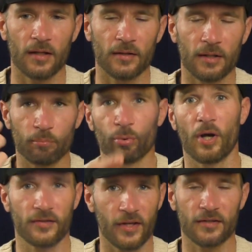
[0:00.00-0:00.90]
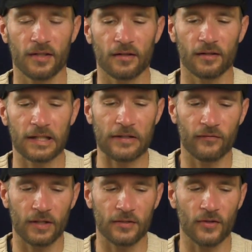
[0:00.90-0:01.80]
in processing the
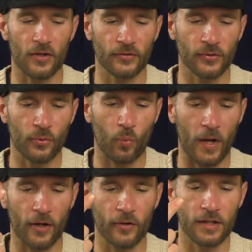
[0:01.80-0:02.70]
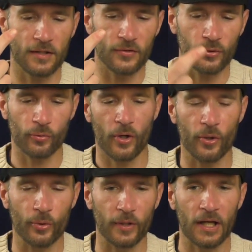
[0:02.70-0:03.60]
leaf, it is also where it is
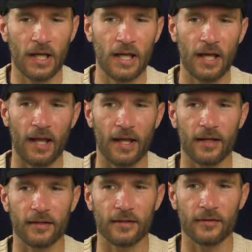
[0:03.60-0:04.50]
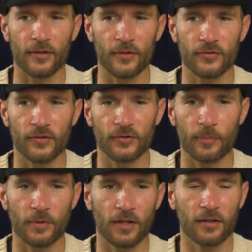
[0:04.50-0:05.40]
grown. And there is just a
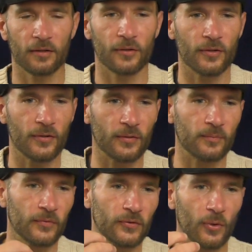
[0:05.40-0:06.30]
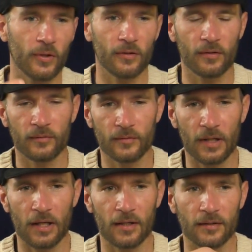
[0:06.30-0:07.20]
particular soil
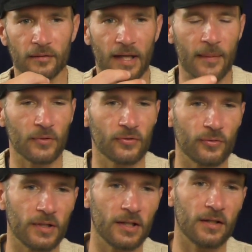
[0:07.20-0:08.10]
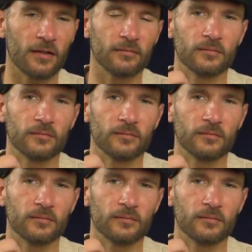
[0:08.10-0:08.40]
uh, chemistry